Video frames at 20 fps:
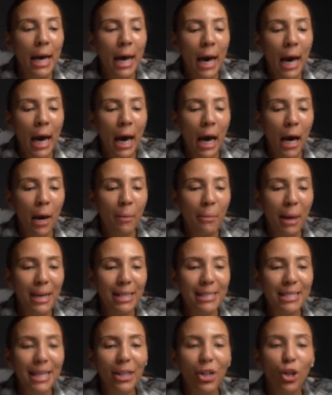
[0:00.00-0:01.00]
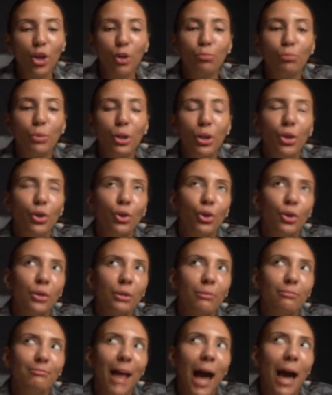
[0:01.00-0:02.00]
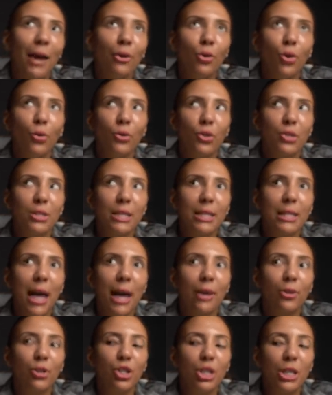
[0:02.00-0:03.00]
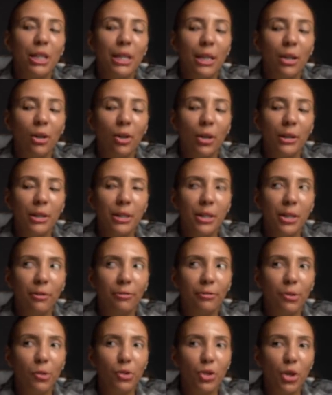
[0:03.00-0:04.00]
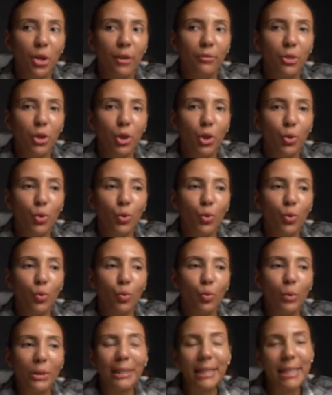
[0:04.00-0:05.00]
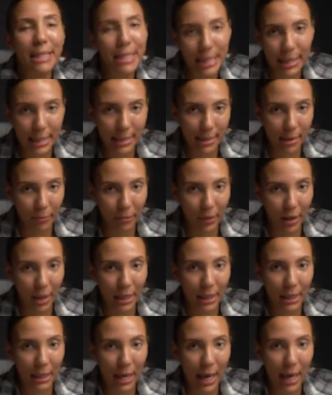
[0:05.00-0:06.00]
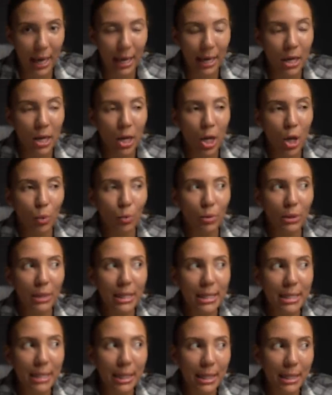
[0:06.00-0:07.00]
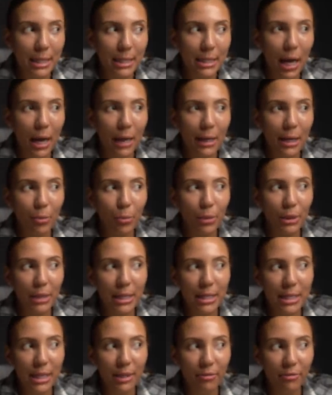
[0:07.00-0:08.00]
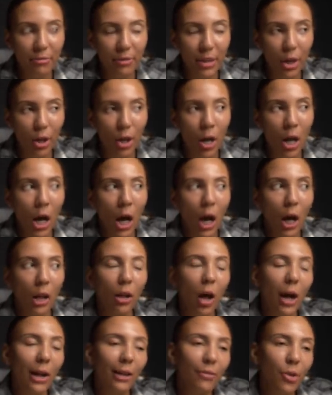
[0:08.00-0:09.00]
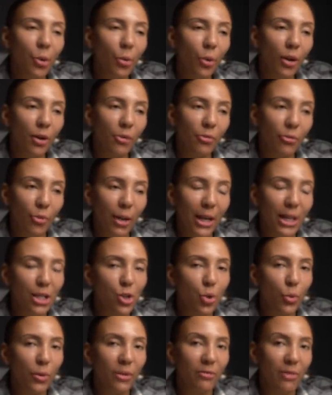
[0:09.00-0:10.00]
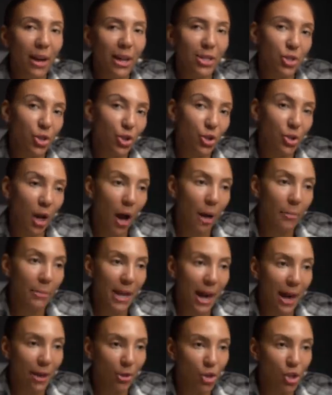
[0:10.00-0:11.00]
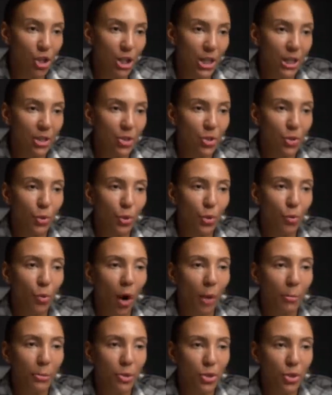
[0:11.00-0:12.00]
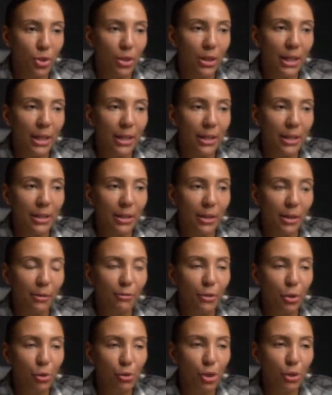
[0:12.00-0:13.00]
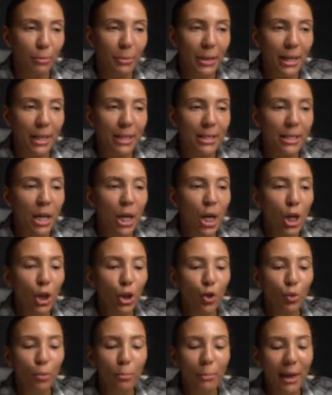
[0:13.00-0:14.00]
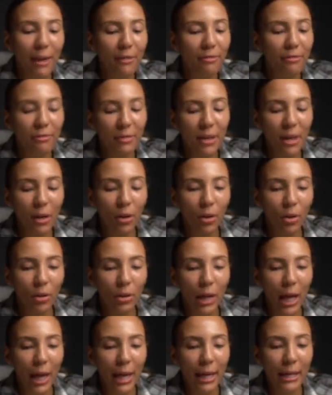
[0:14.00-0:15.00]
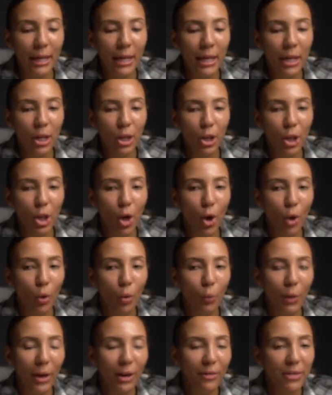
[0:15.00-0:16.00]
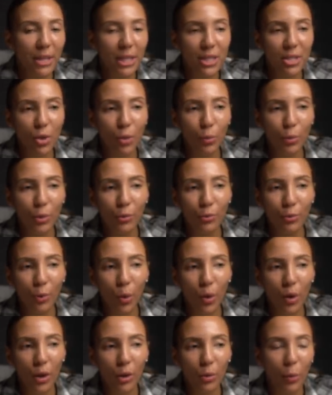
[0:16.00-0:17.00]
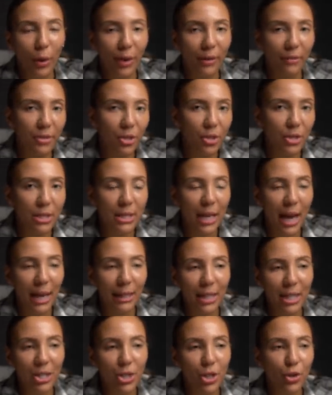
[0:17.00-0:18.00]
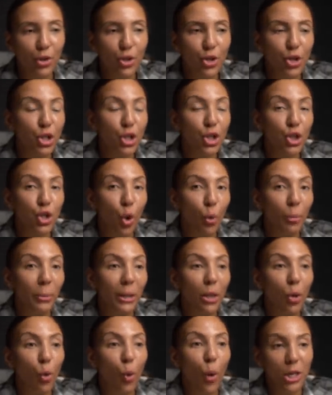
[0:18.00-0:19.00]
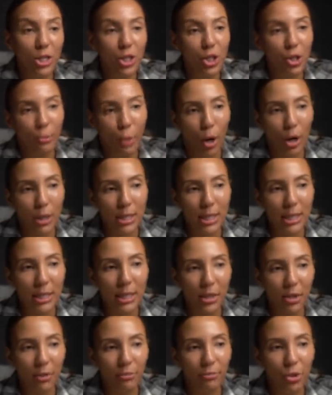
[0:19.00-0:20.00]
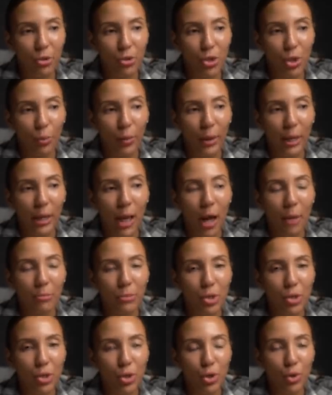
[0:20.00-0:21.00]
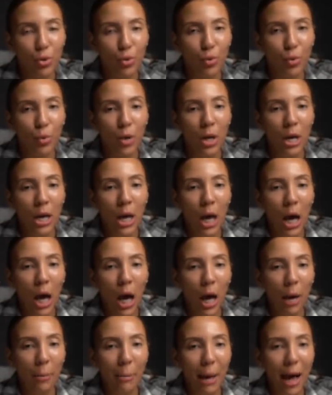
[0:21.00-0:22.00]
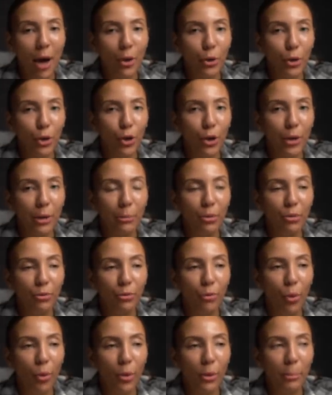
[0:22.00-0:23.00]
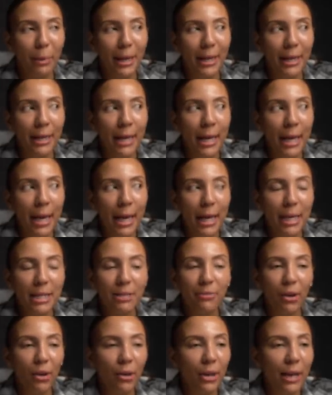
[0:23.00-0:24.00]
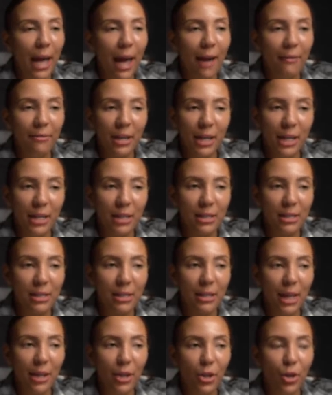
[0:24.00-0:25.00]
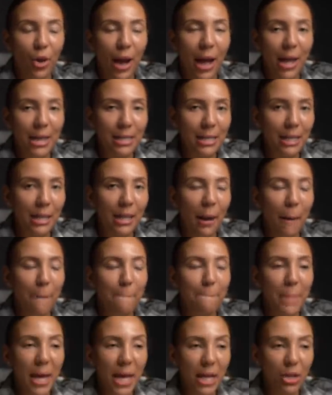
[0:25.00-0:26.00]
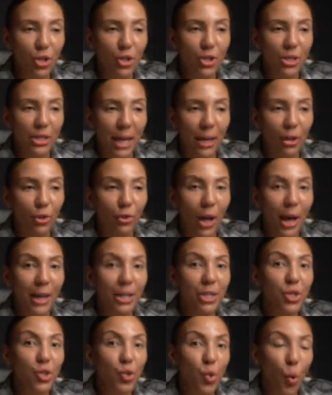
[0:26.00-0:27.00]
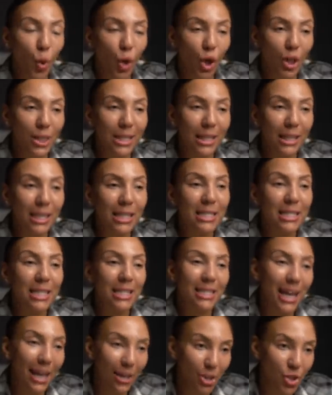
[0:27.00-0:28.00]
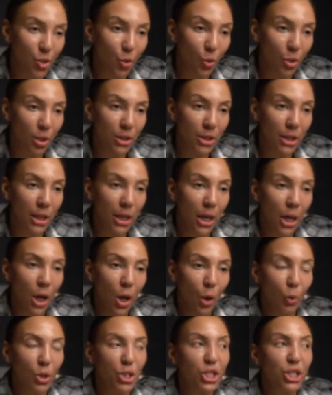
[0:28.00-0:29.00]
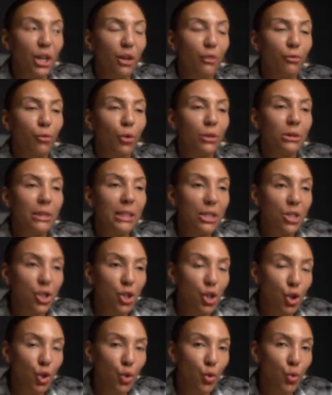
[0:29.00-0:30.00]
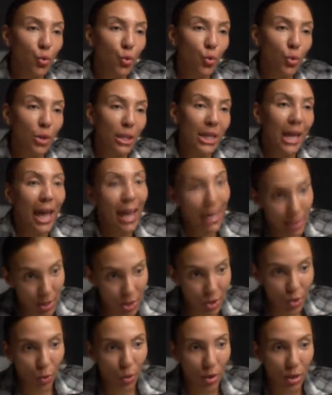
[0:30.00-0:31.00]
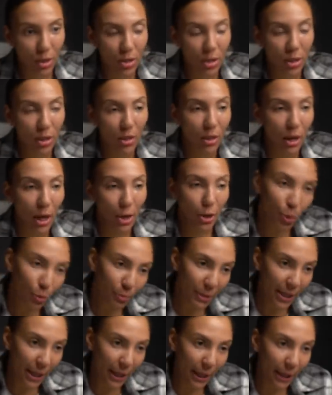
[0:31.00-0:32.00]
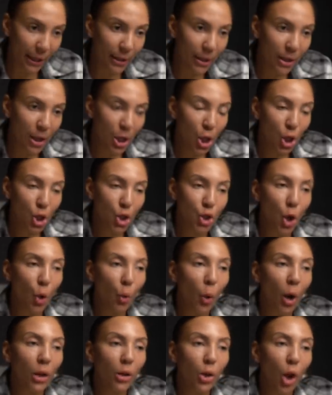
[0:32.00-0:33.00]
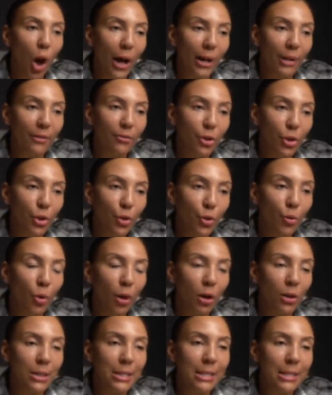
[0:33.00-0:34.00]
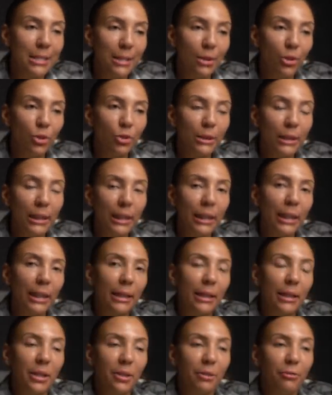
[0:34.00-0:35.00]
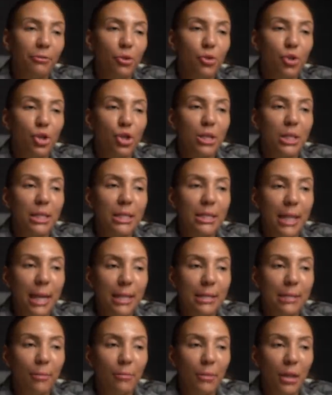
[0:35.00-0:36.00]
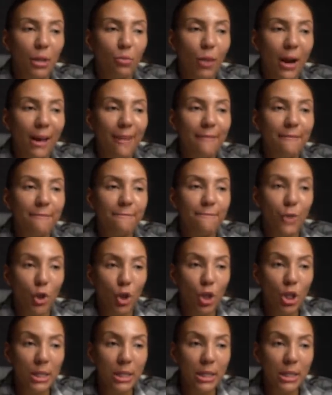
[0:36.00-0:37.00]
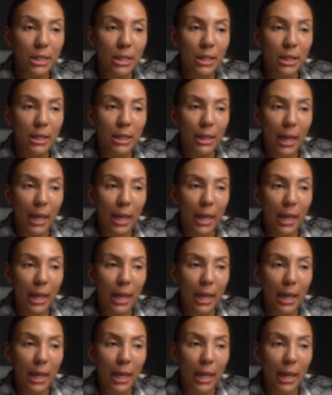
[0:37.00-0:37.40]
And it's like you're, I don't know, there's this energy here in the near future of you releasing something, okay? Releasing anxiety, releasing fear. A lot of you are afraid to invest your time and energy into a new opportunity in the near future because you may feel like, you know, what if things don't move forward? What if there's stagnation? There's just so many question marks in the near future when it comes to how you're going to move forward. But it's very evident that you're ending a major cycle. Nine of Swords leads to Ten of Swords, which therefore leads to the Ace of Swords, a new beginning. So a lot of you are still needing in the near future to set something right first.